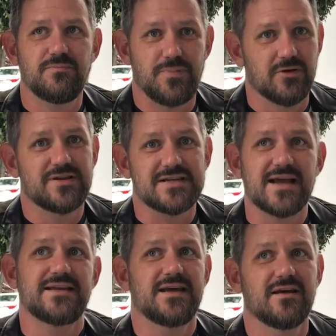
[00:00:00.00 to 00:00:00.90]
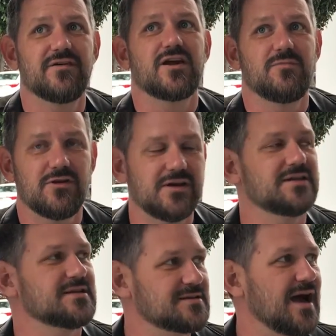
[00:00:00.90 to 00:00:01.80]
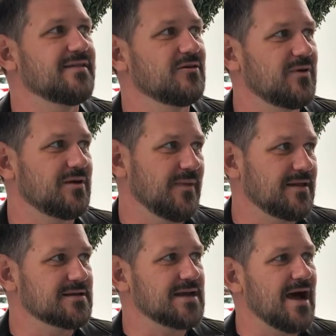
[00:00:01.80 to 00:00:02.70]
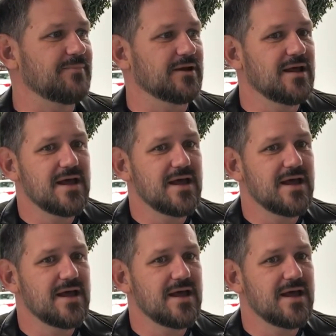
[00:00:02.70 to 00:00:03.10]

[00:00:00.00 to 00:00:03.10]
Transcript: build this idea of a community. He says, I think we can make this happen.